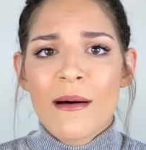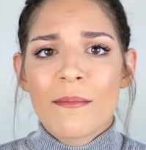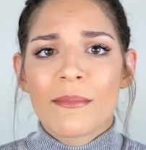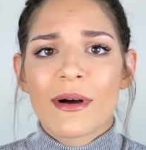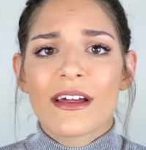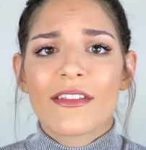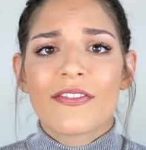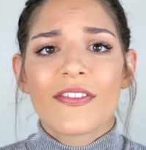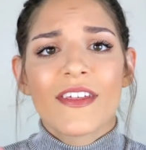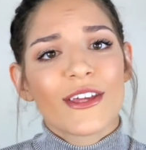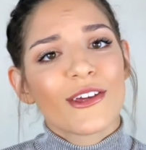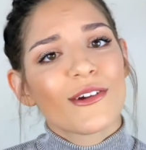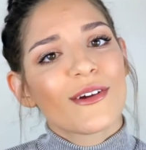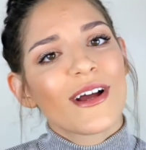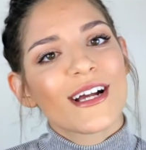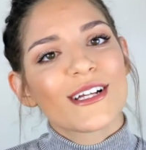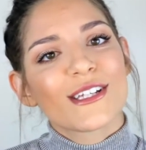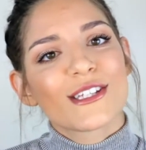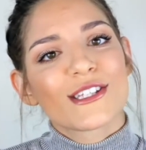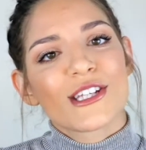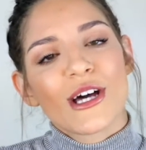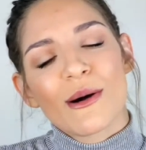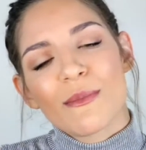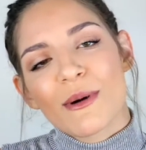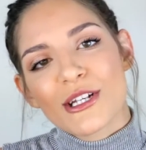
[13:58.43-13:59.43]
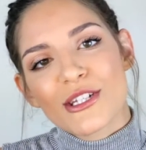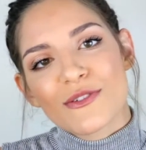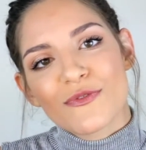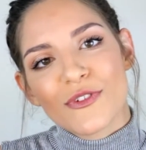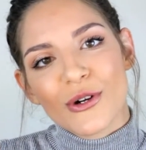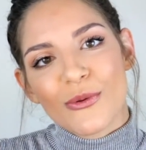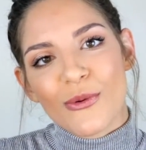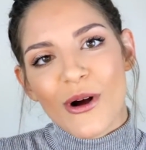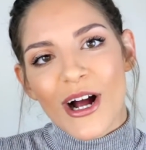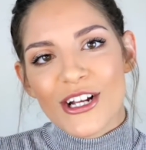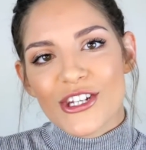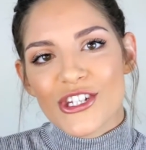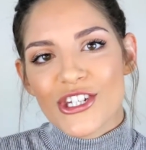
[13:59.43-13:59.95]
But thank you guys so much
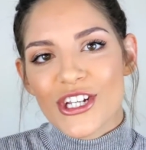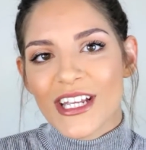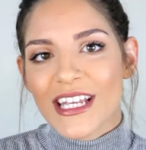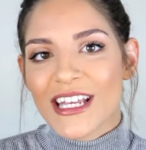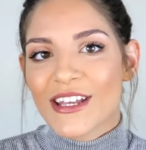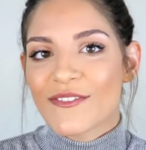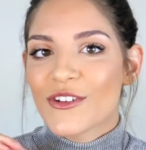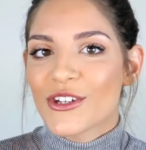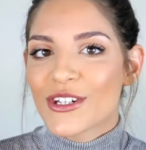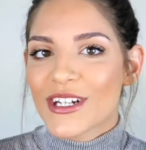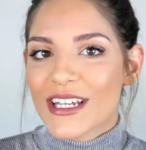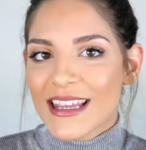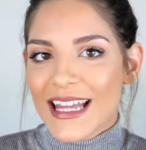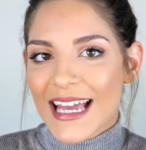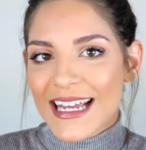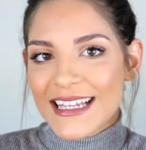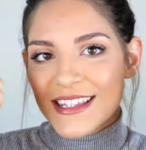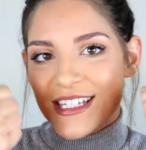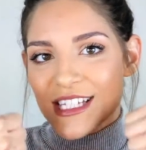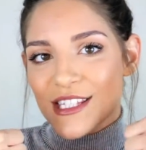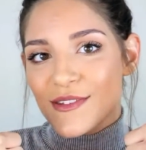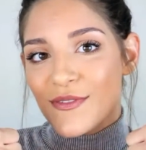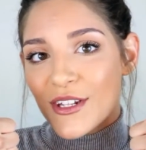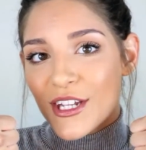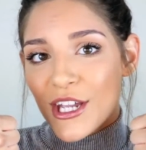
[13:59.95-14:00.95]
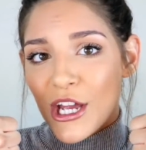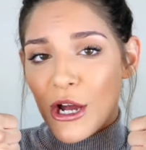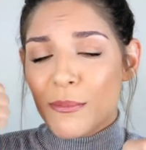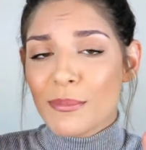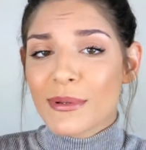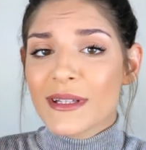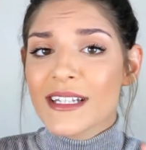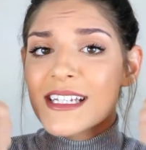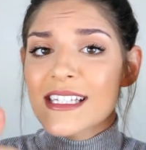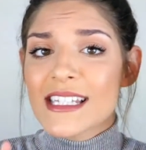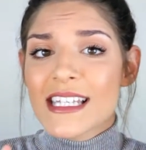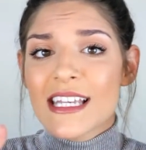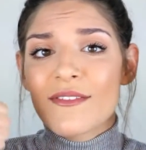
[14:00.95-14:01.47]
for watching. If you did like this video,
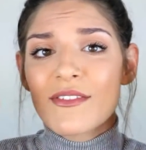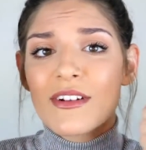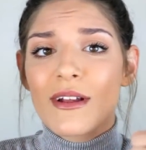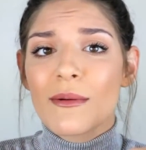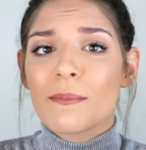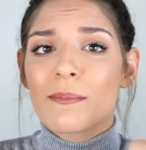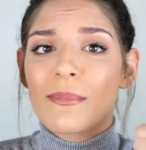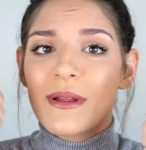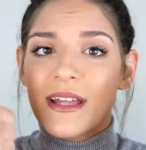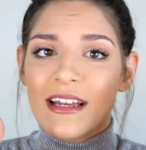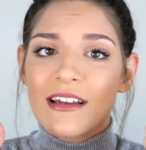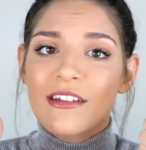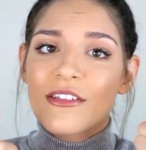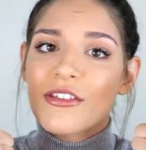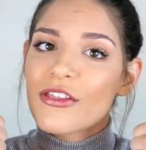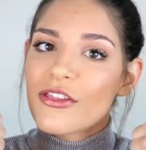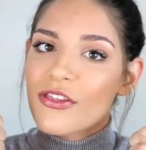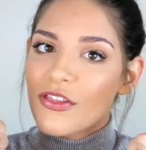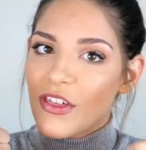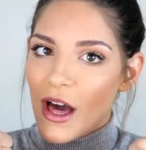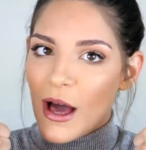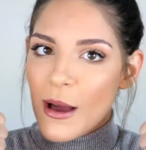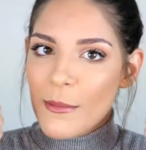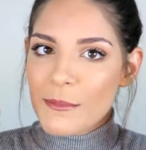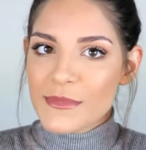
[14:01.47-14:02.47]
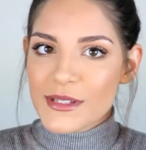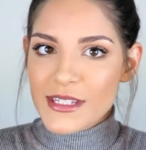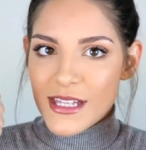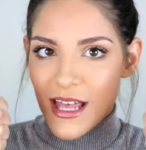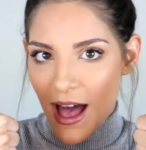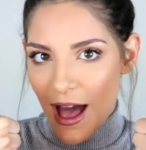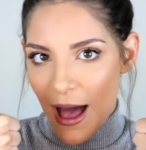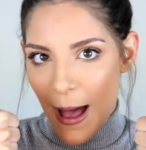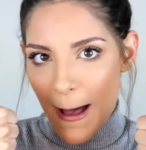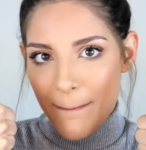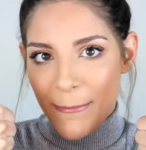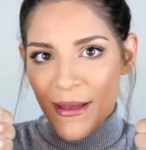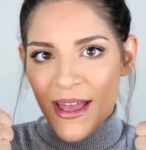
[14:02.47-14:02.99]
please give it a big thumbs
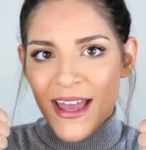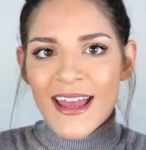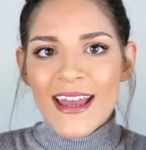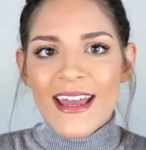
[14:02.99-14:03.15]
up